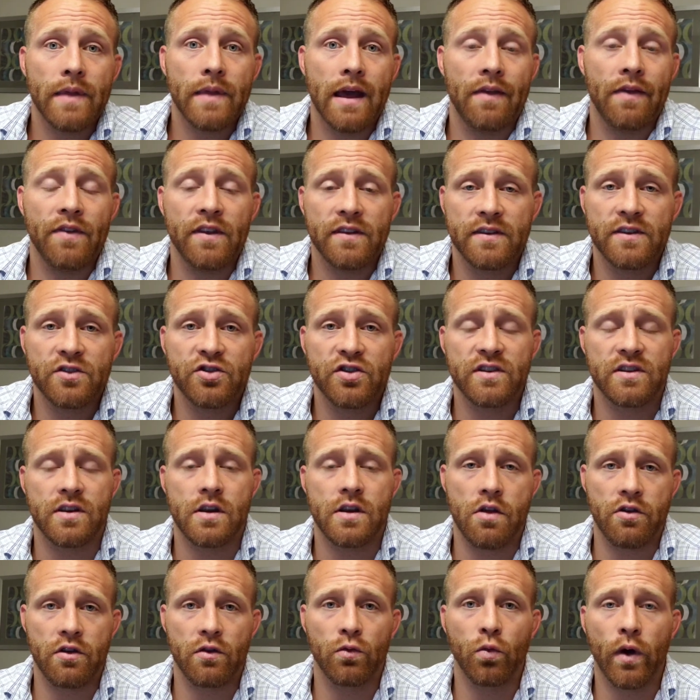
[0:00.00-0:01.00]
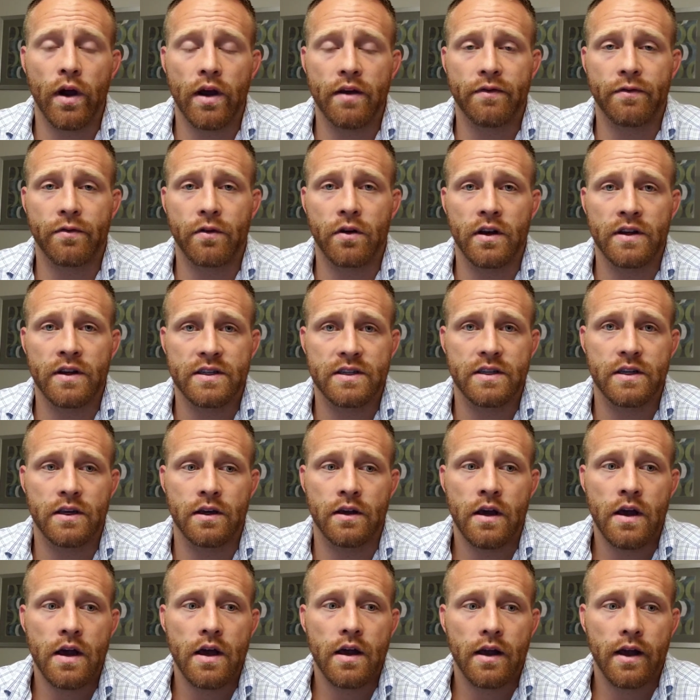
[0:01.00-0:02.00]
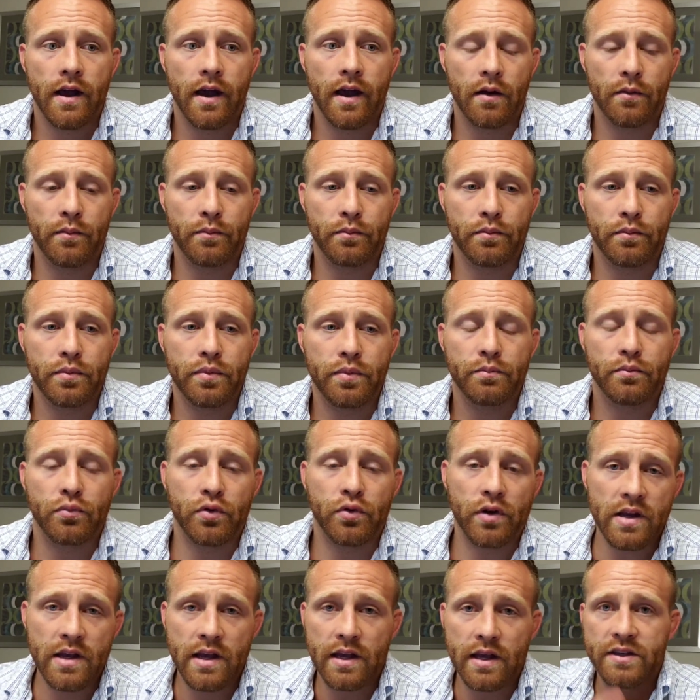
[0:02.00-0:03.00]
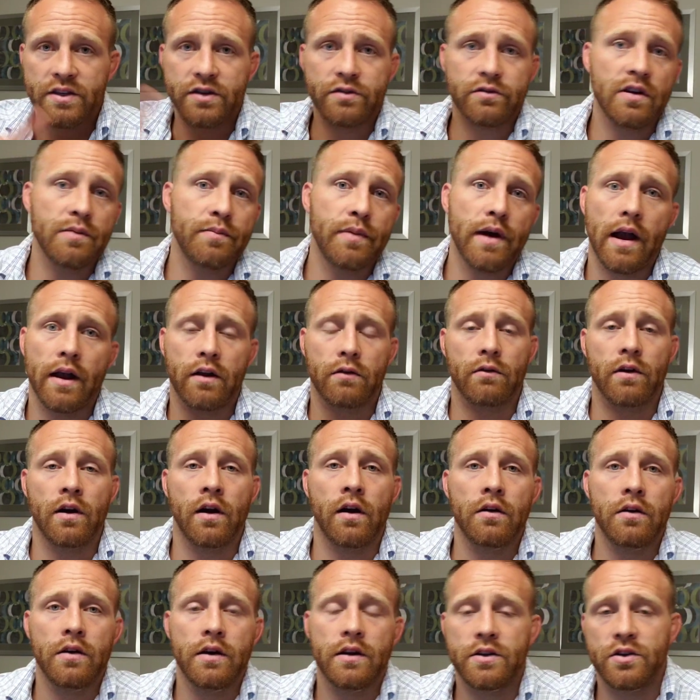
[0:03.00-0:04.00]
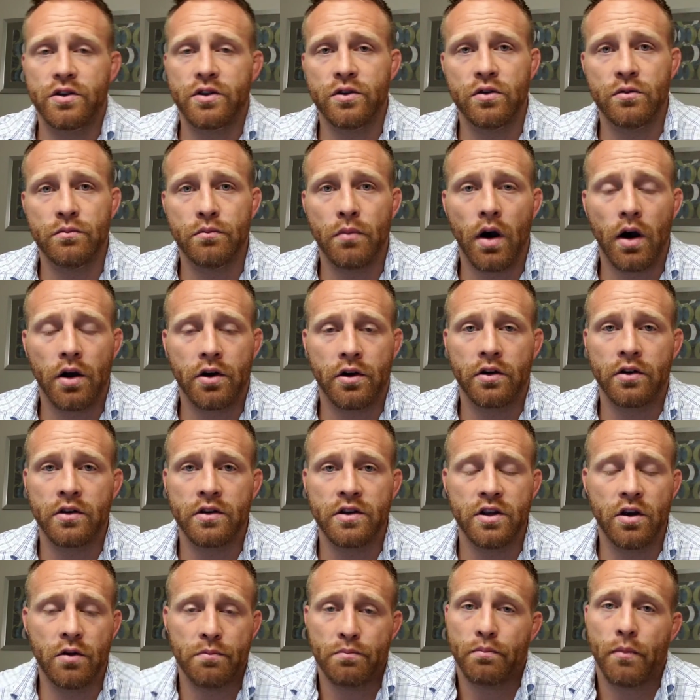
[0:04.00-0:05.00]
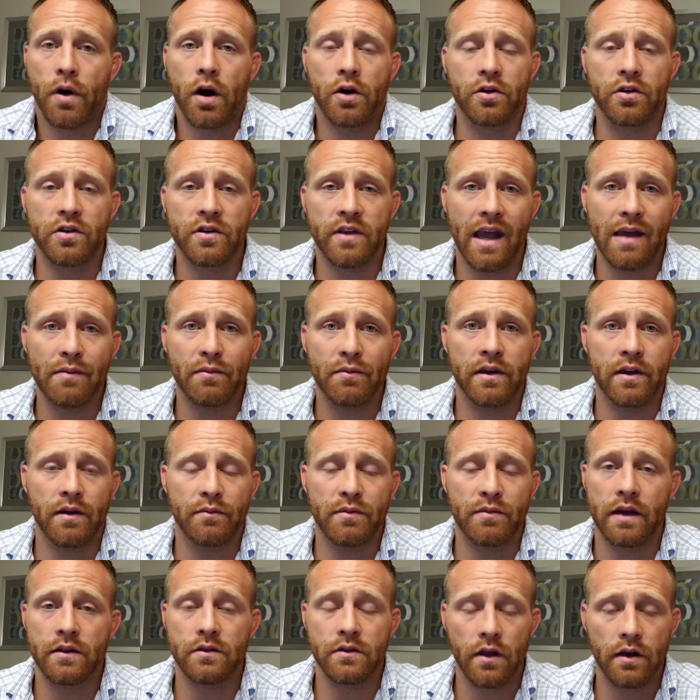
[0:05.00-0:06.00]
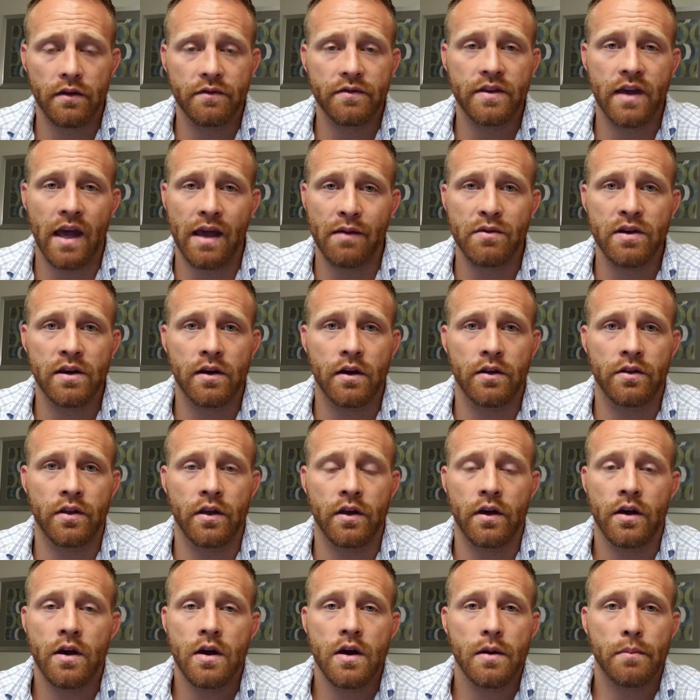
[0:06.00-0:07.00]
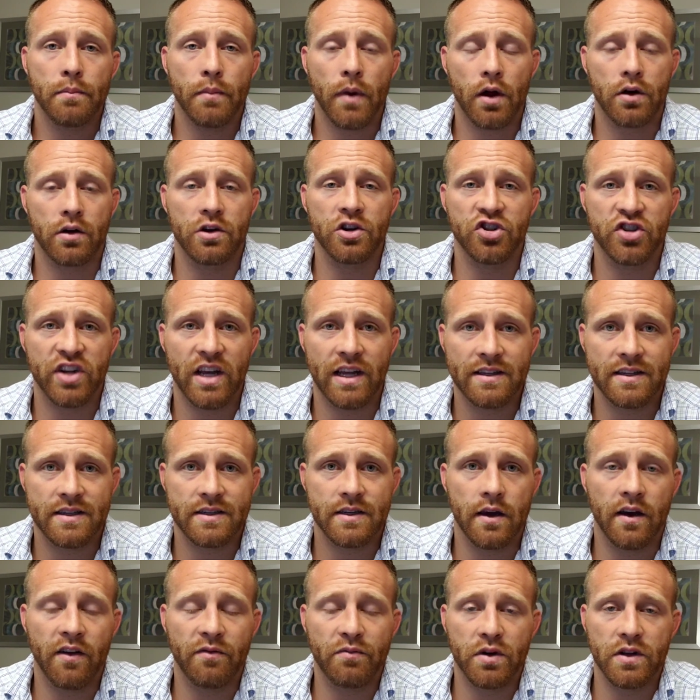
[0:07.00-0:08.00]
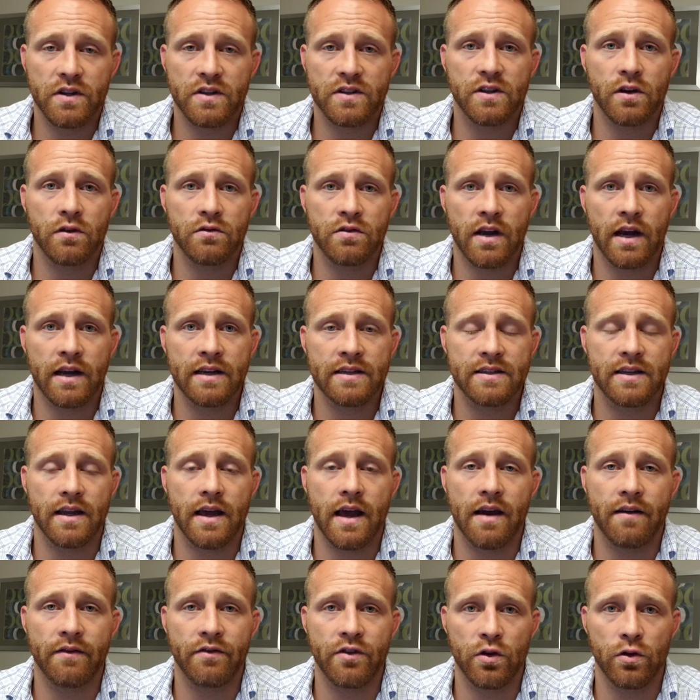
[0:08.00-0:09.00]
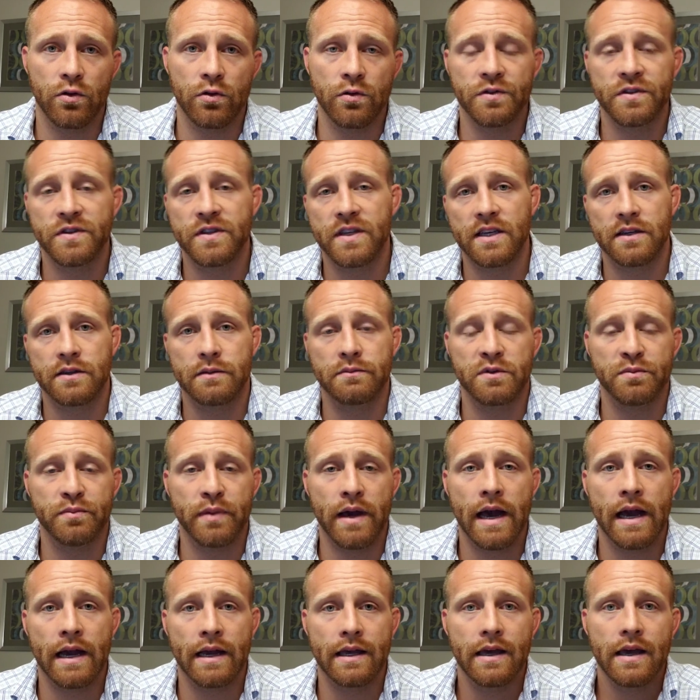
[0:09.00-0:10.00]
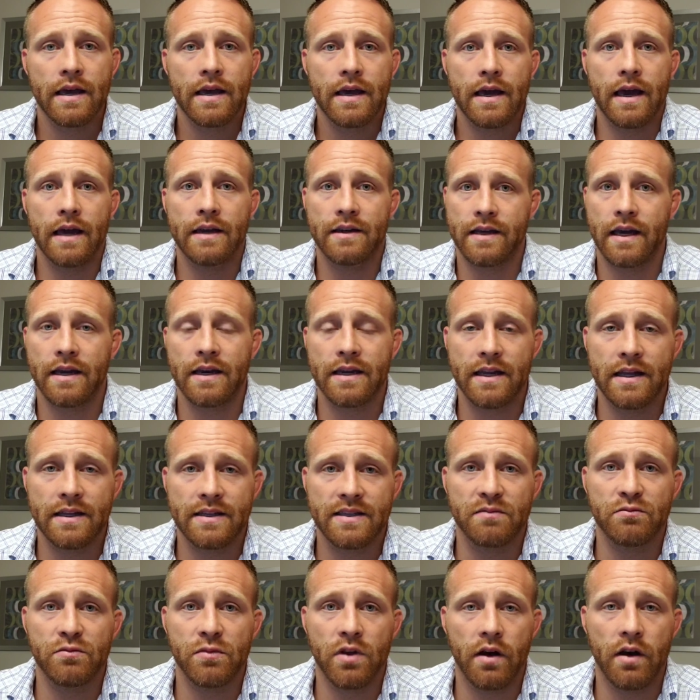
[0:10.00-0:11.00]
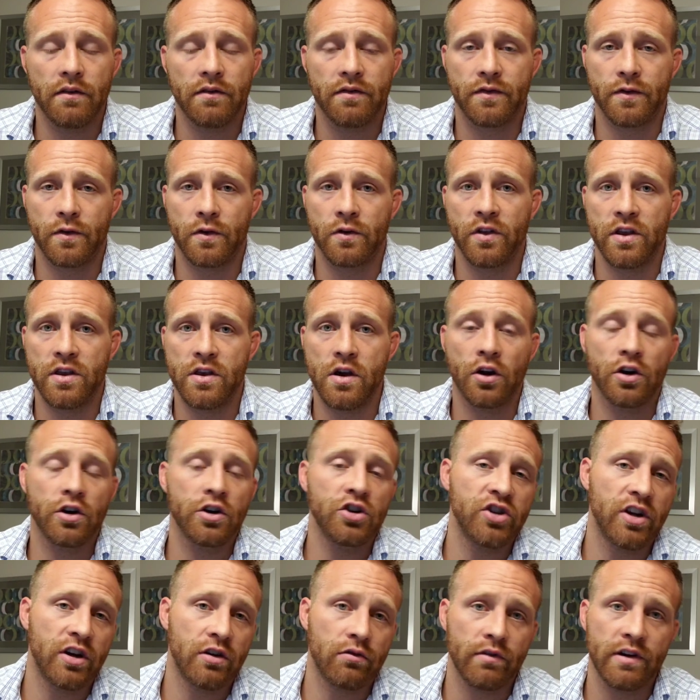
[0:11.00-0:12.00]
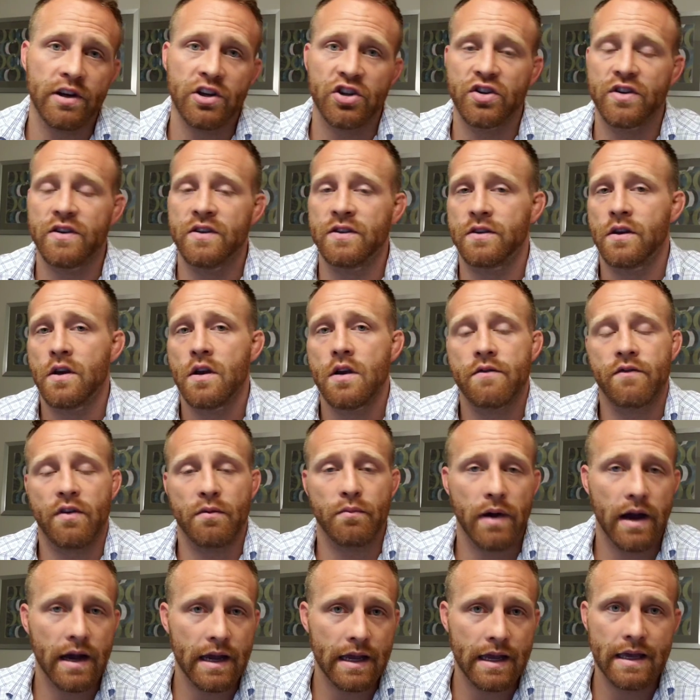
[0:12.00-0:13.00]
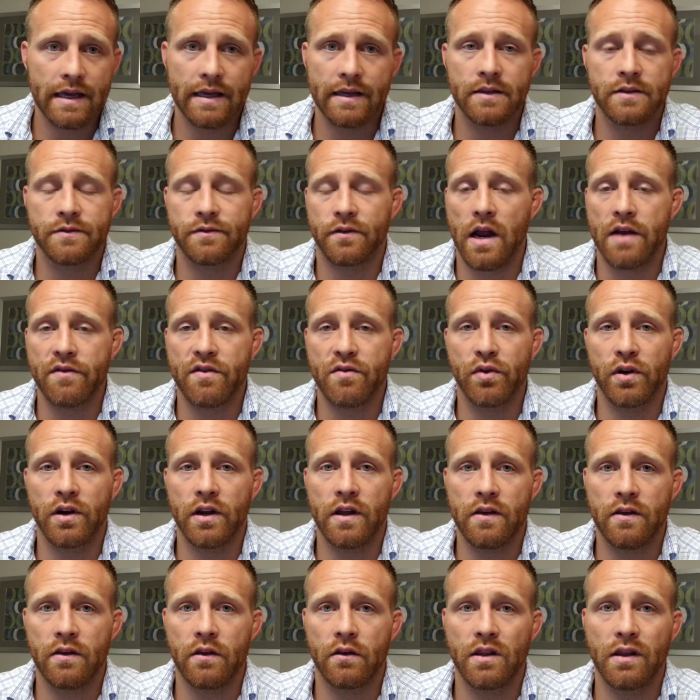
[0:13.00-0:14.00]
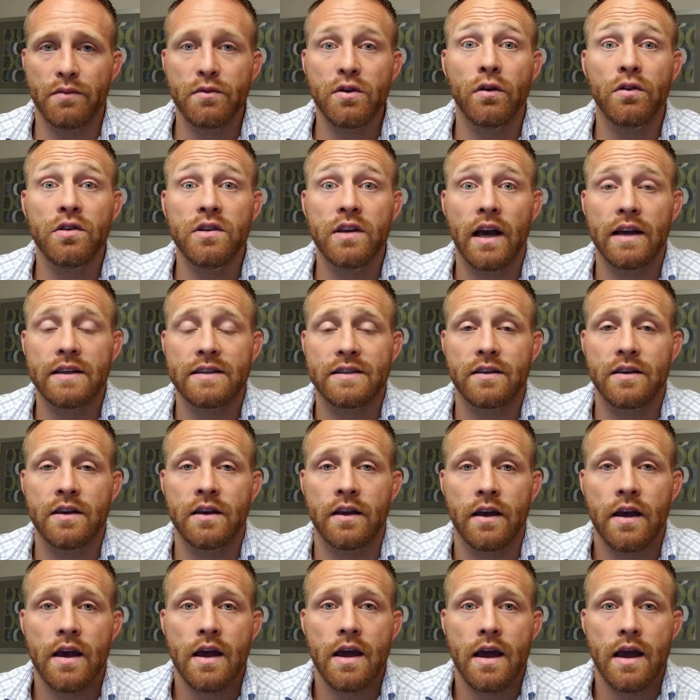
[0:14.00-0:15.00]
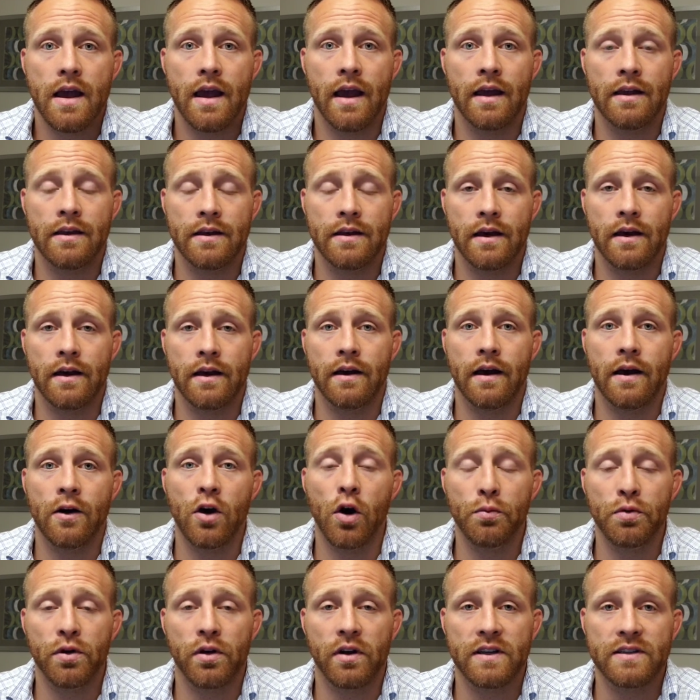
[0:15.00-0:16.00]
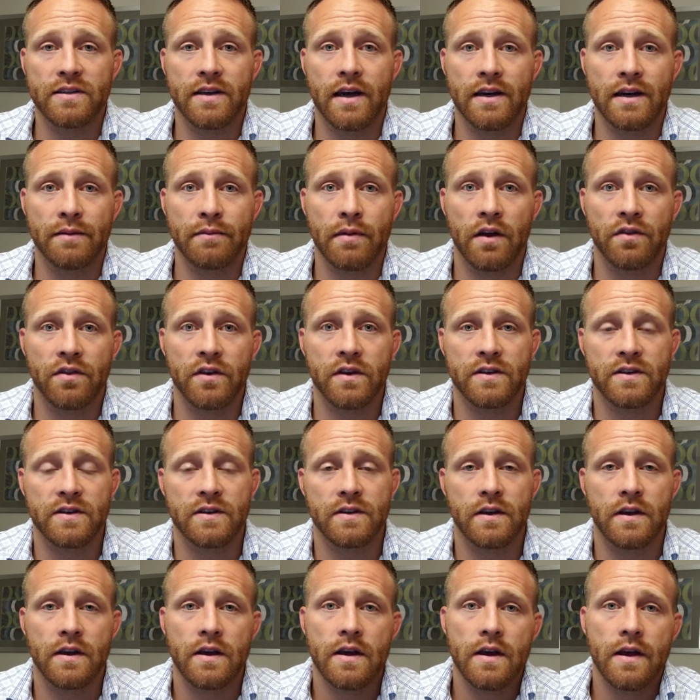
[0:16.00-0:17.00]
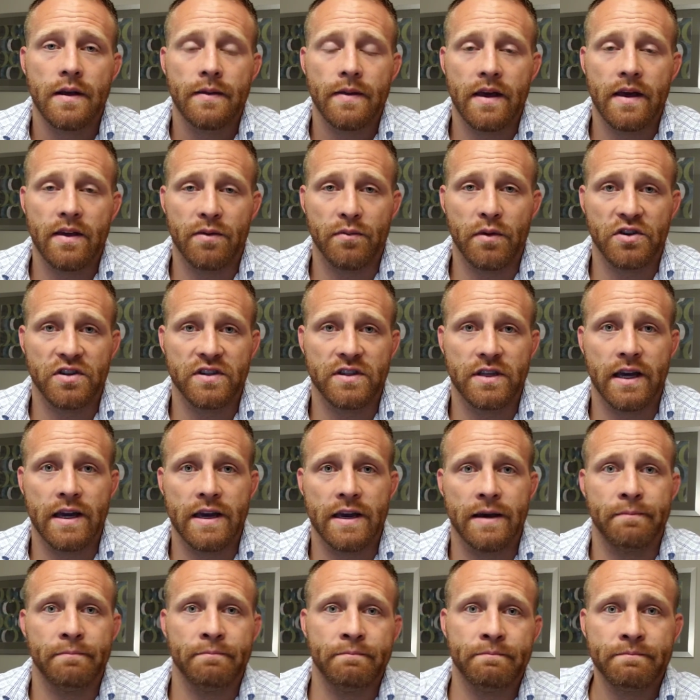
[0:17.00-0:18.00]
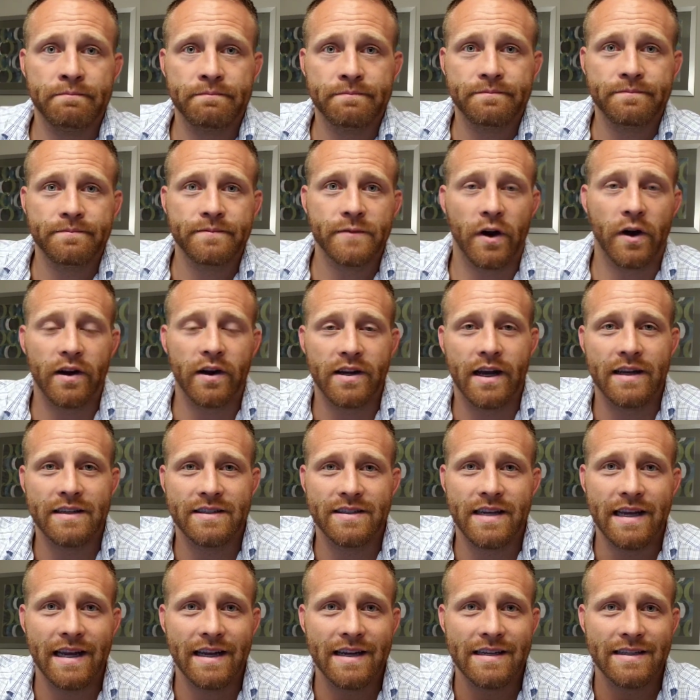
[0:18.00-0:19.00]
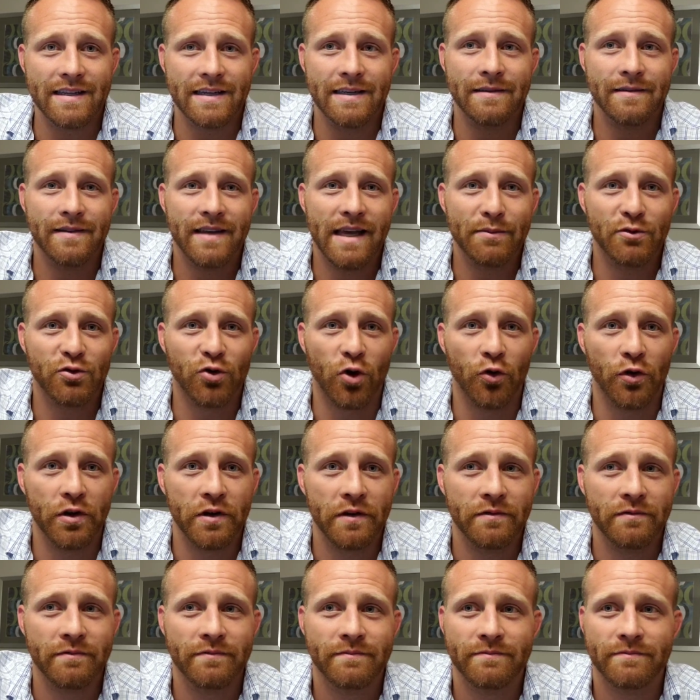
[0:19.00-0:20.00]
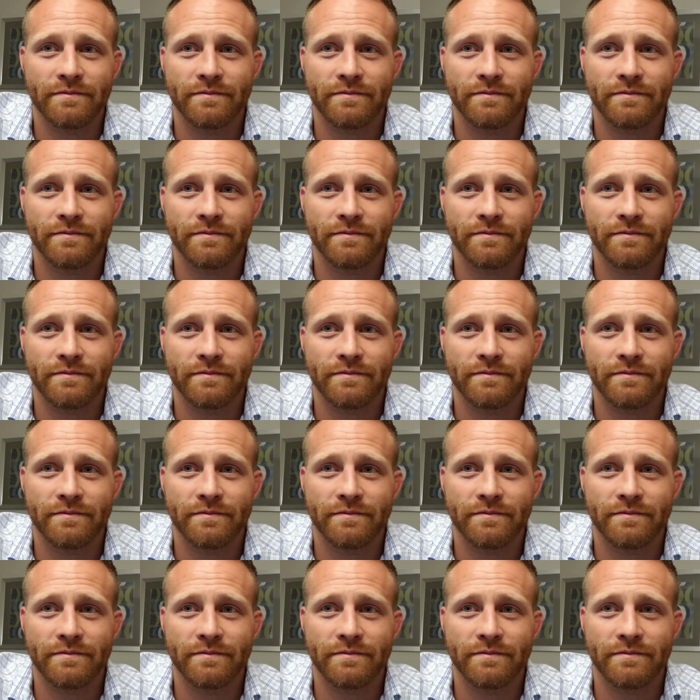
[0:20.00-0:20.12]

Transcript: And this is just another way for us to kind of bring history back around to modern, modern gaming. I mean, I love gaming on the modern gen stuff, but it's so nice to have the old systems back and kind of get some love for the younger generations, for my kids, for everybody. So let me know what you guys think, and I hope you're excited about this as much as I am. All right, guys, take it easy. Keep trolling.